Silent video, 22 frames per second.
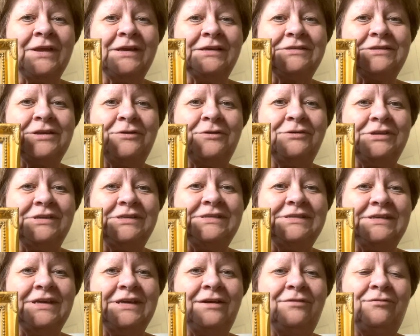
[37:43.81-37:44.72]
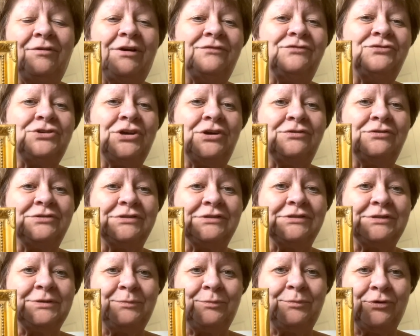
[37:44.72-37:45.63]
So this year I've
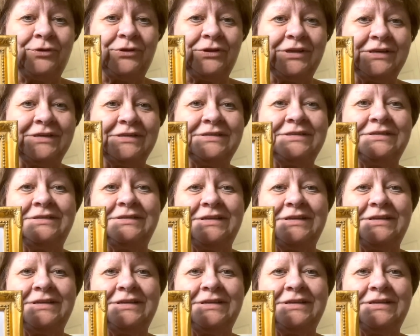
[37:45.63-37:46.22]
chosen to put this